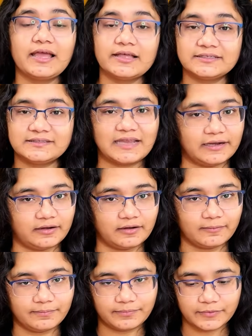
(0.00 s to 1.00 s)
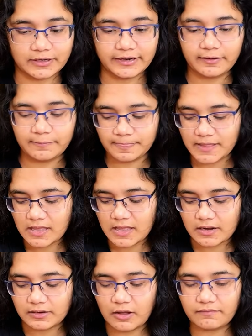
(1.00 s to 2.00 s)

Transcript: center. Clear? Now